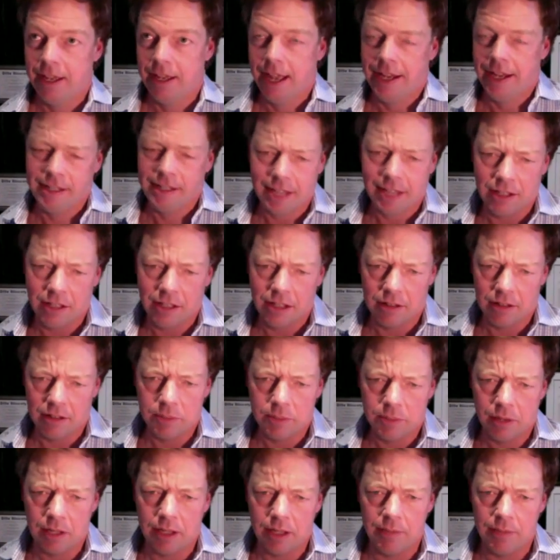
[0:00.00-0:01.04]
And he said, you know, it's
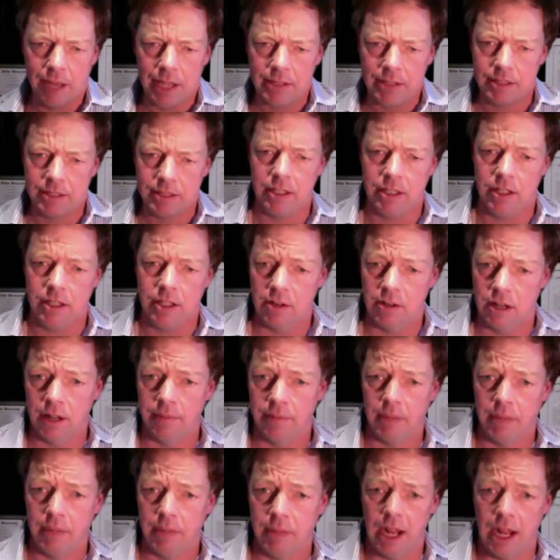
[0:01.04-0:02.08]
probably best that you don't come
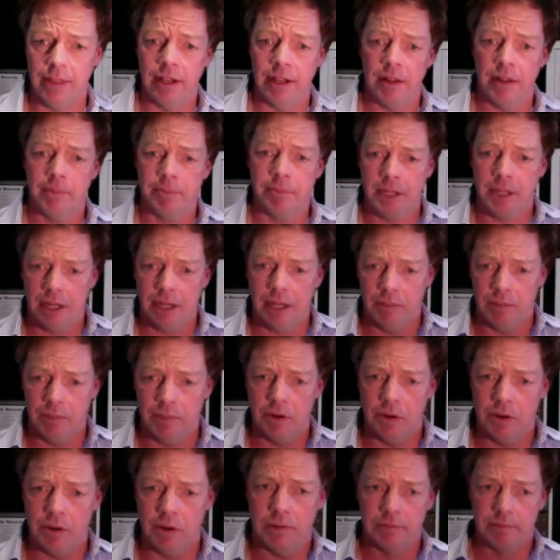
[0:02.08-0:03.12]
by the company anymore.
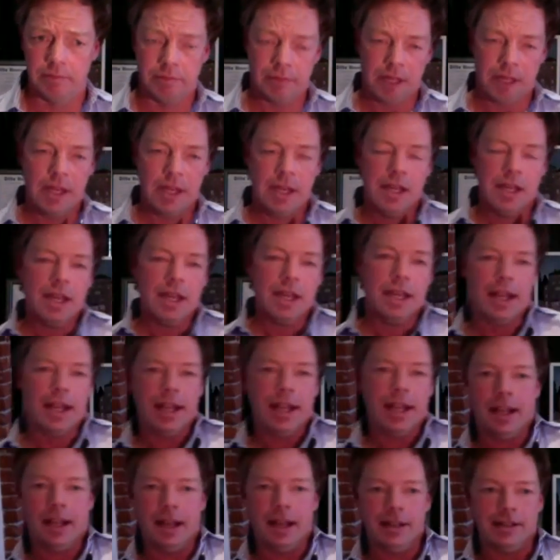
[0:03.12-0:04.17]

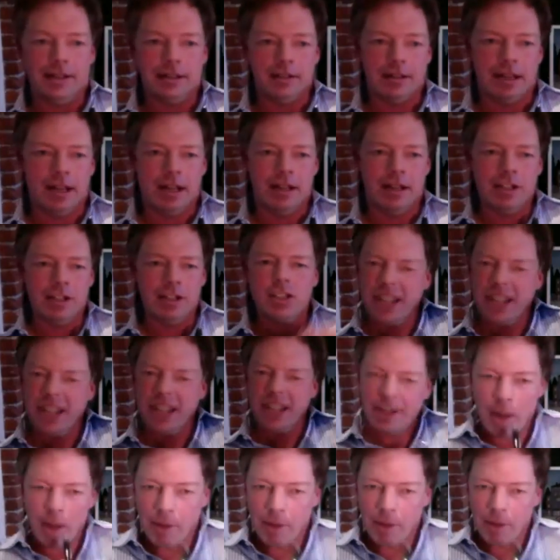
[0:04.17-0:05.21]
And uh, just think
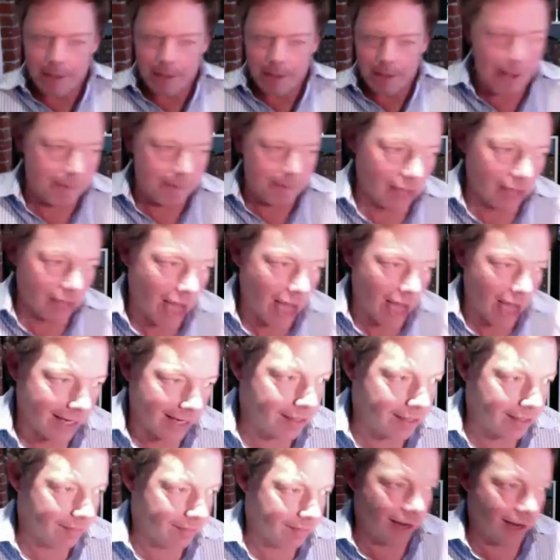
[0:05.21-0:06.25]
about what that might be like,
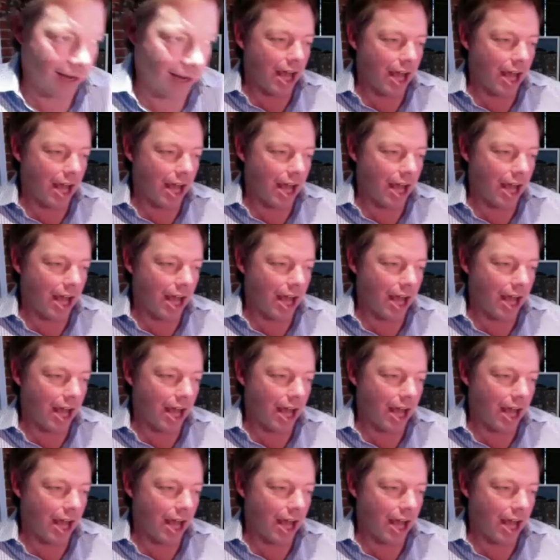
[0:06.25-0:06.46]
right? Not,